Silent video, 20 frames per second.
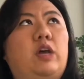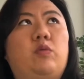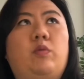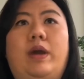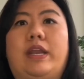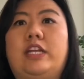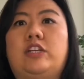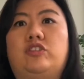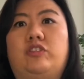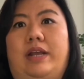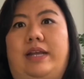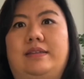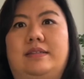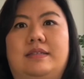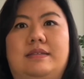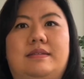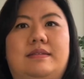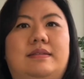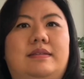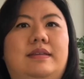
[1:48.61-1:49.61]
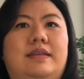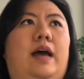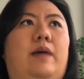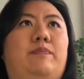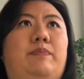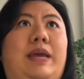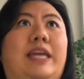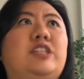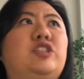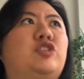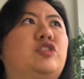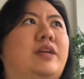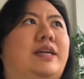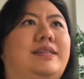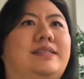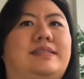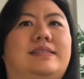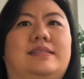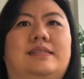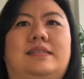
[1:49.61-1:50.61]
Wedding trends,
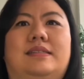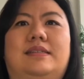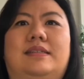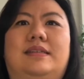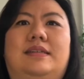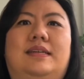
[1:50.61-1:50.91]
Pinterest,